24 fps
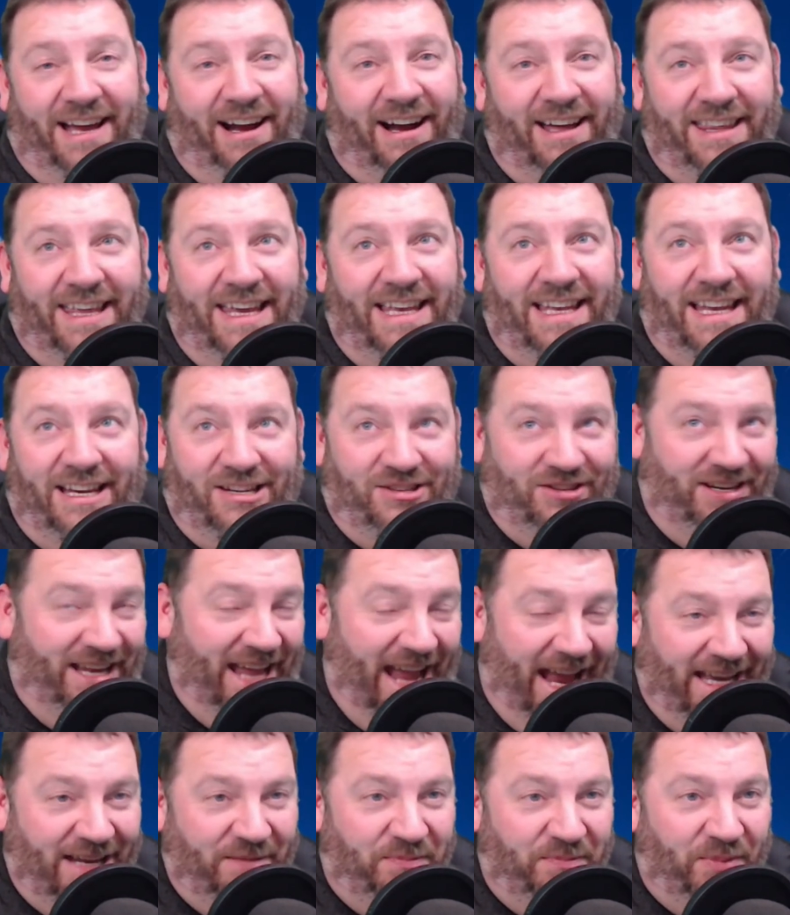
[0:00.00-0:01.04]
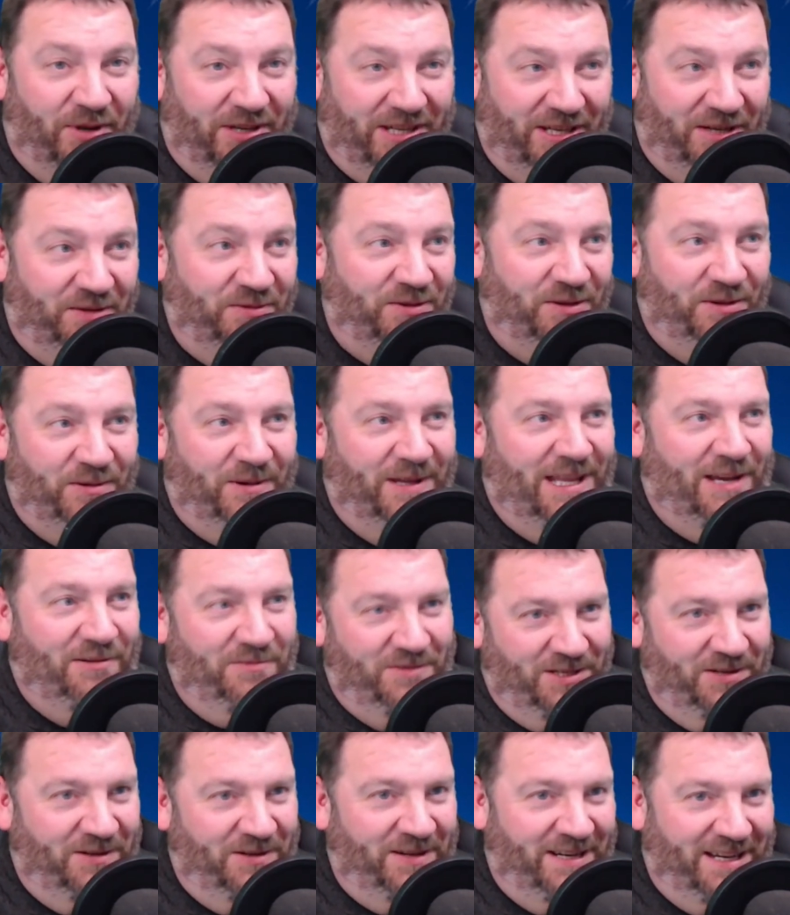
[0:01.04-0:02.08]
they literally anybody who knew what they were
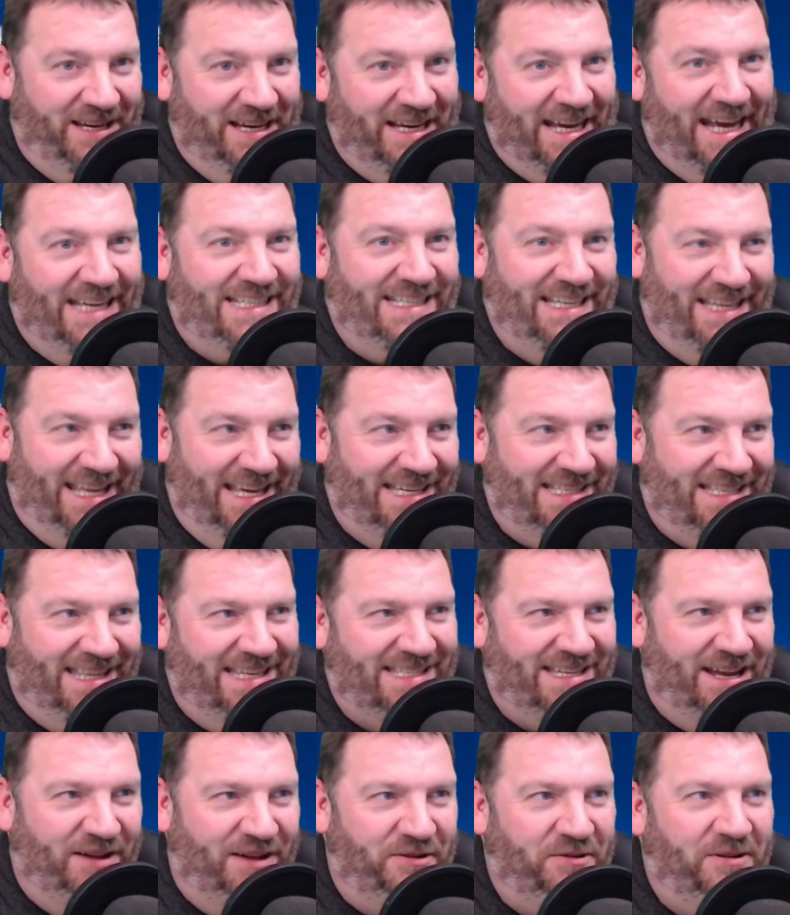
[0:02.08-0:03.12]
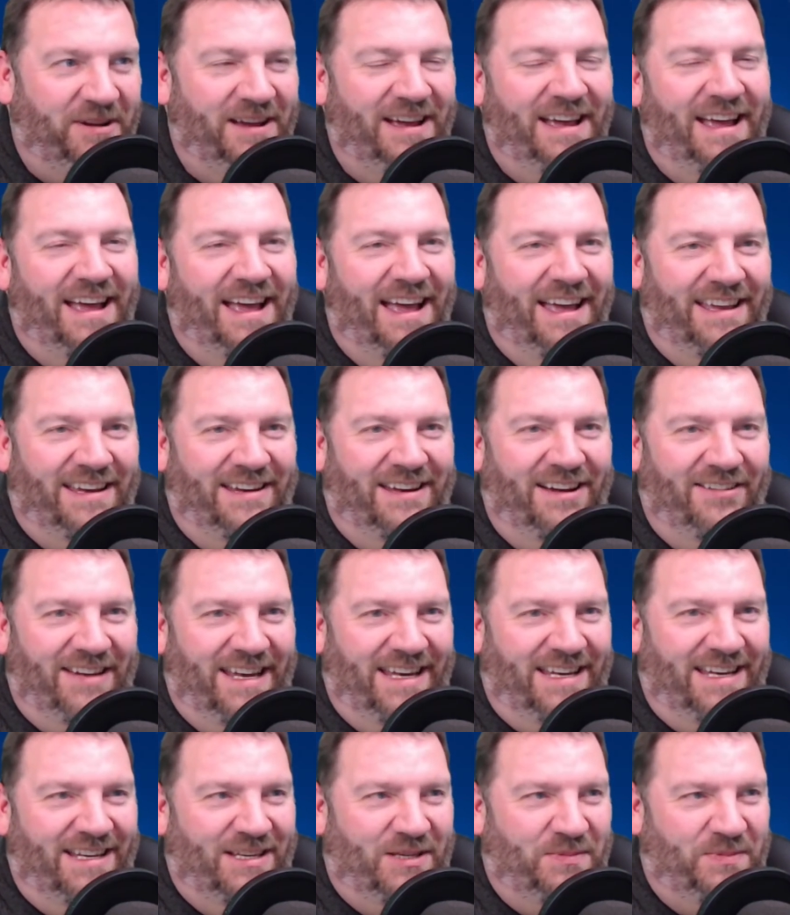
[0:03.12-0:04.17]
doing can get it? There's no, you don't
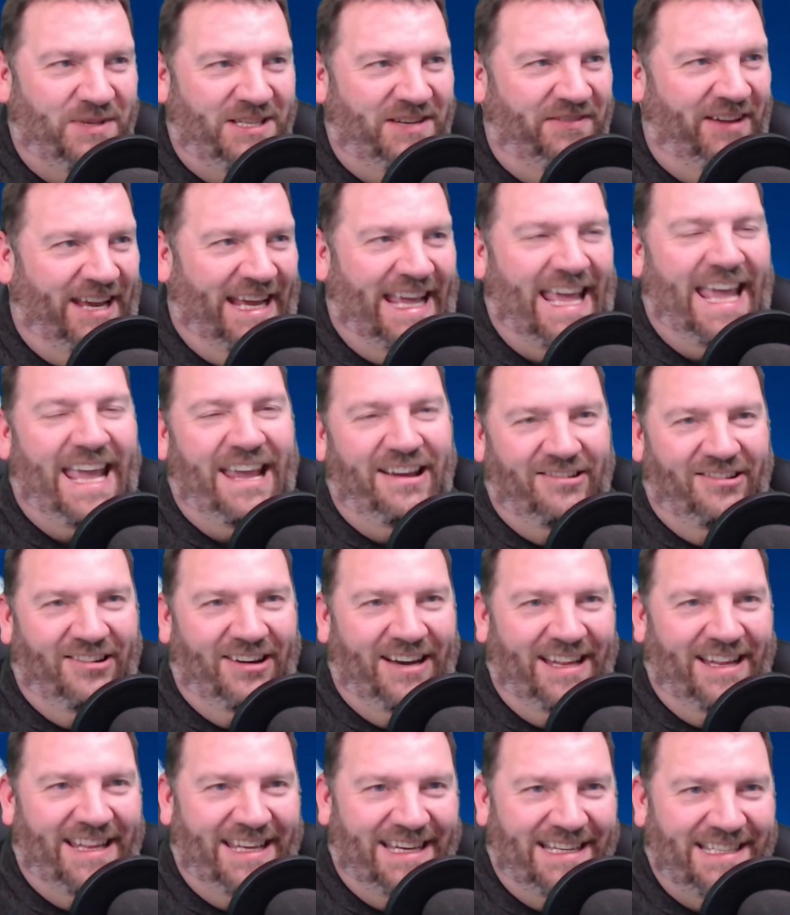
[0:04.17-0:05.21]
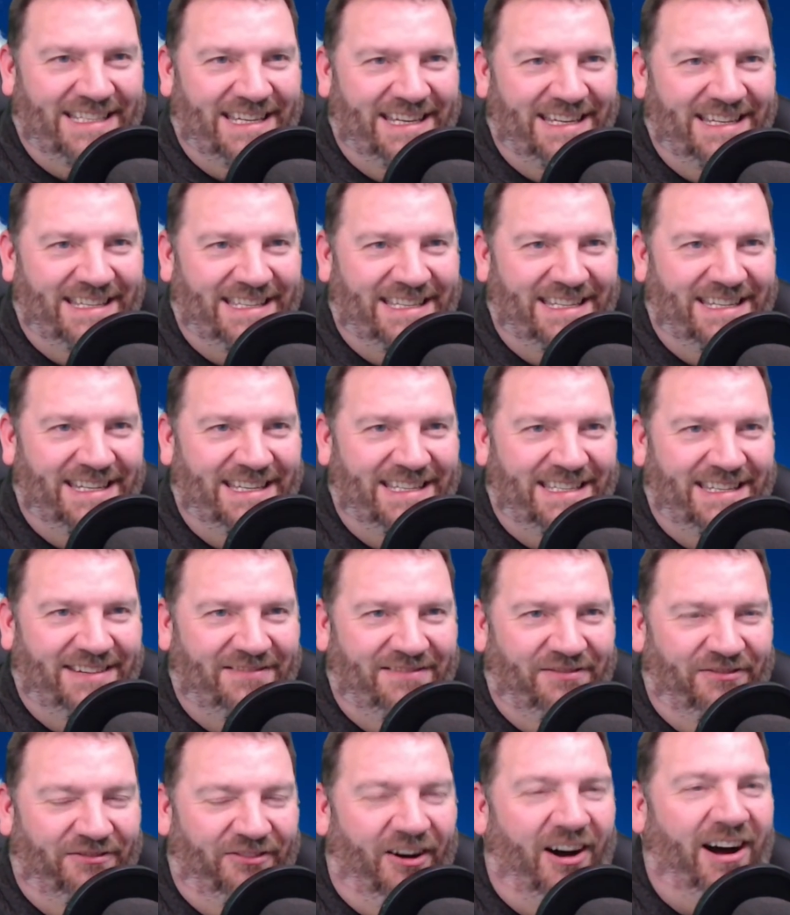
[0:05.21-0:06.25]
need a specific key or anything
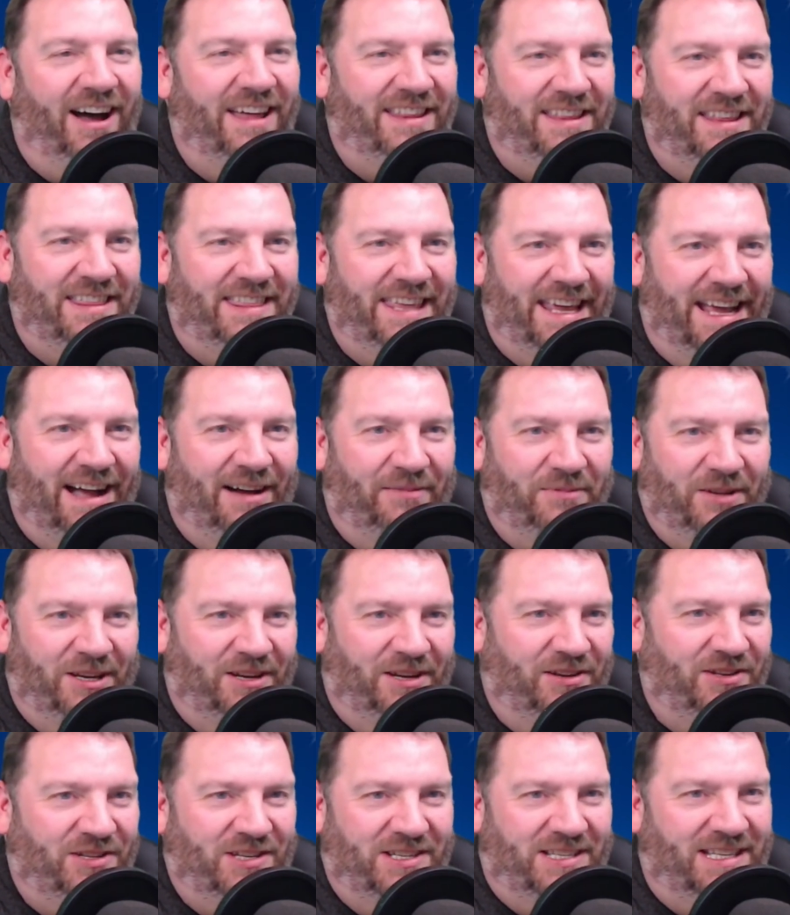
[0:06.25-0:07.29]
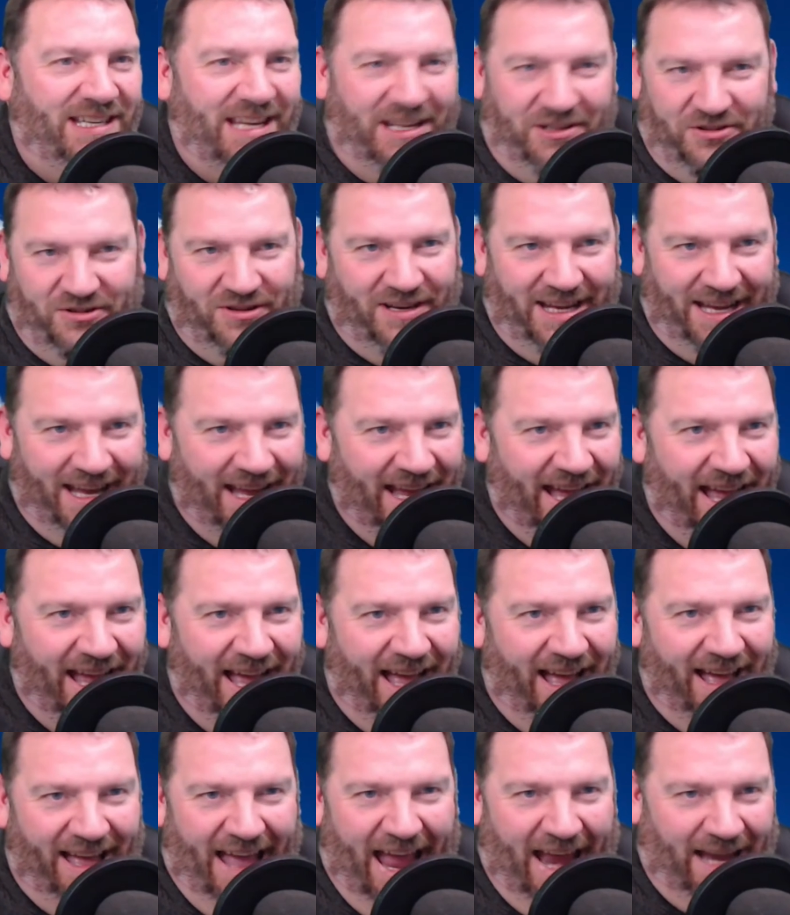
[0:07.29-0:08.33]
to fire the thing up. You could just literally
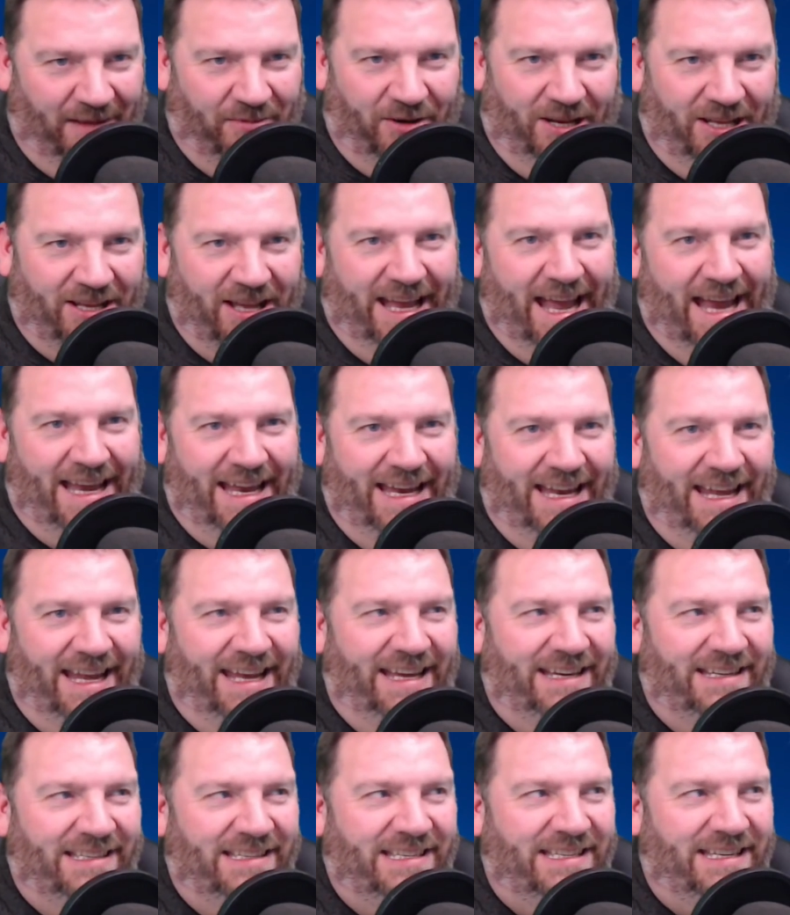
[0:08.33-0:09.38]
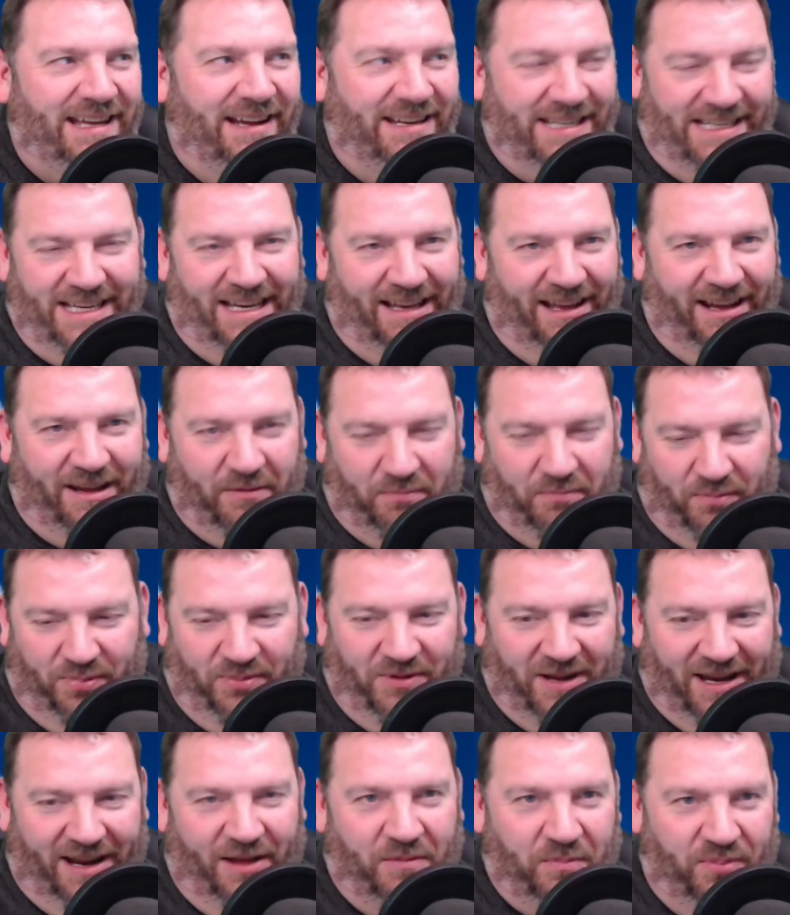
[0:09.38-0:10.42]
anybody can get in it and start it. It's
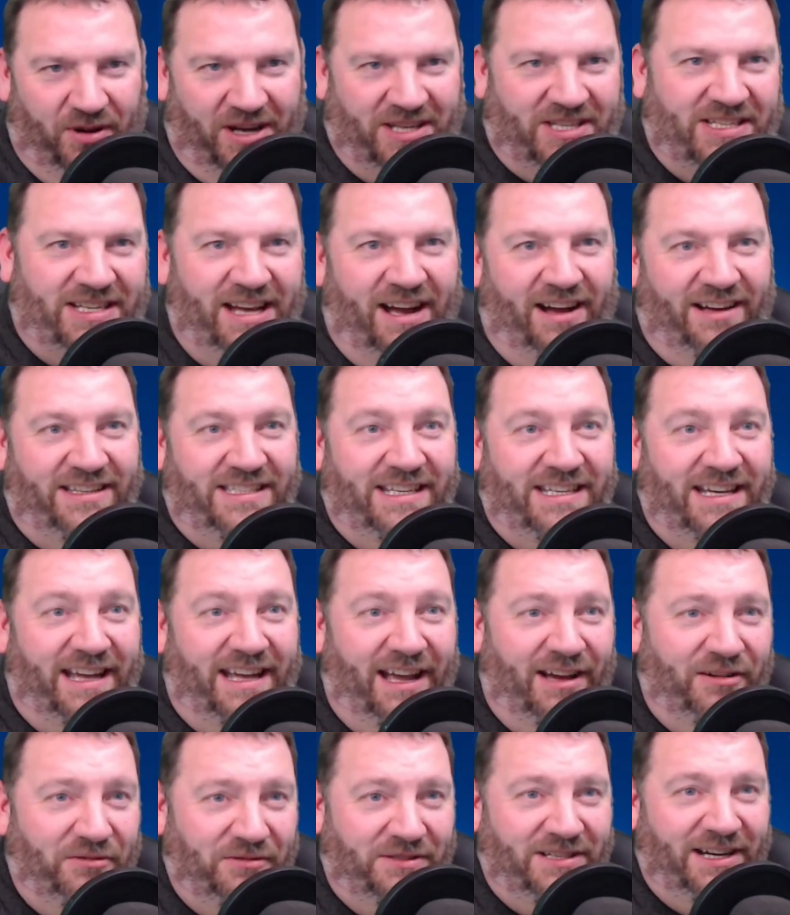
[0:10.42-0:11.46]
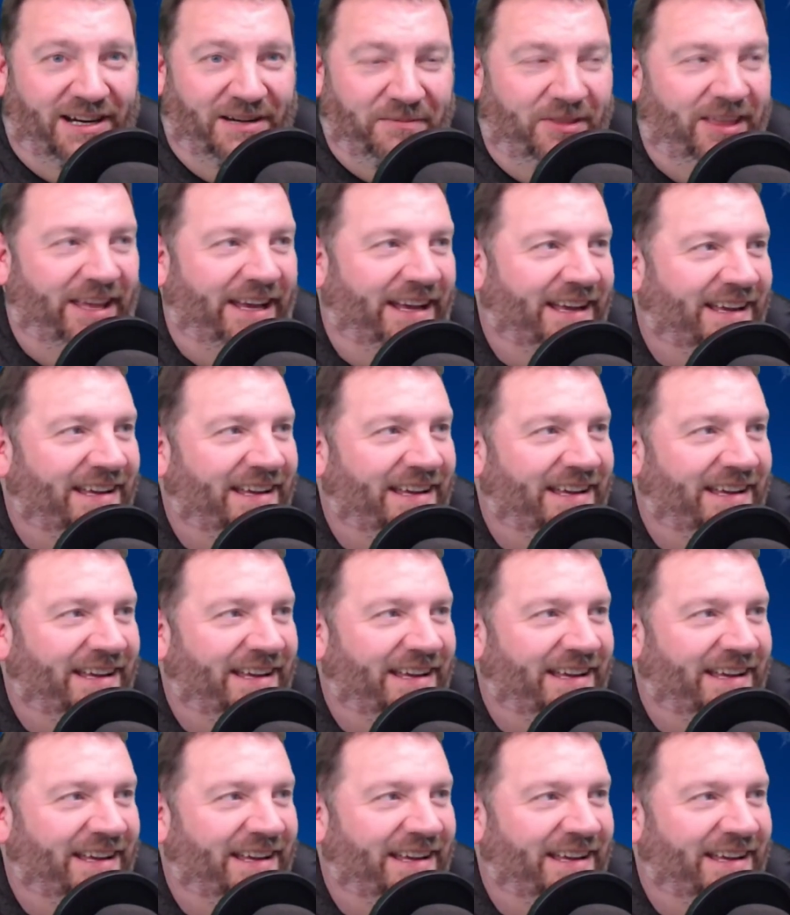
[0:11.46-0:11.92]
like press start to go type thing.